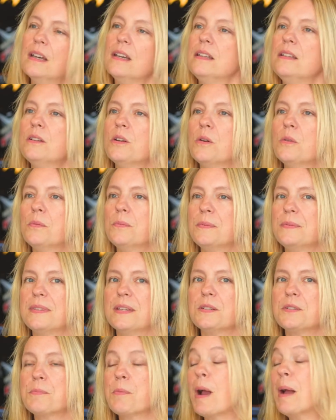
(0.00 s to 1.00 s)
You know,
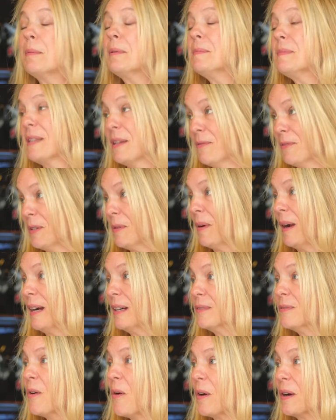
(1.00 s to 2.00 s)
there's problems
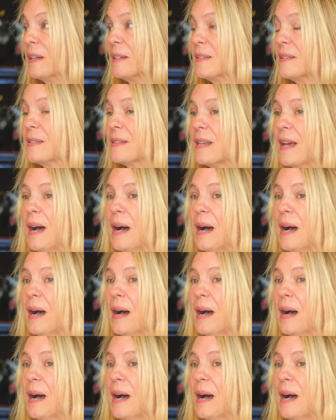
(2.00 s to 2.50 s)
everywhere, of course,